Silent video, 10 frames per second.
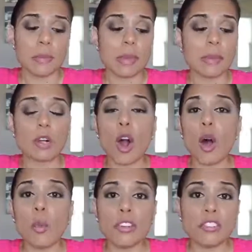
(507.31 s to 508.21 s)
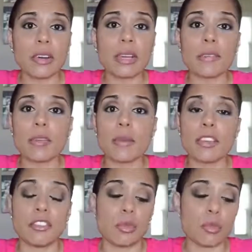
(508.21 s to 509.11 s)
People are always sharing
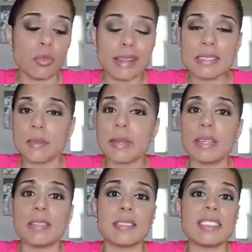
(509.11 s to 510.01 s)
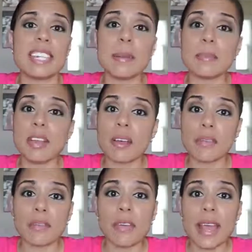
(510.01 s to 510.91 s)
information, recipes, tips
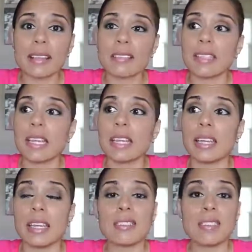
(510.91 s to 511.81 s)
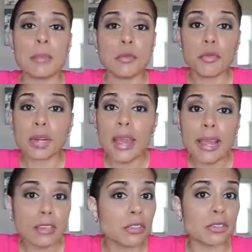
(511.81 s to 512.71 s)
on fasting, tips for
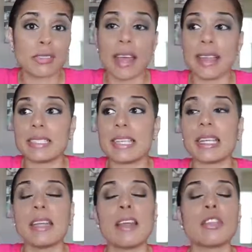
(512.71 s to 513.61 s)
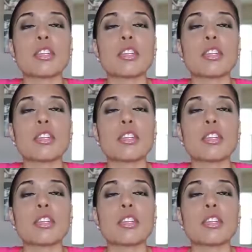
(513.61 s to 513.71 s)
exercising.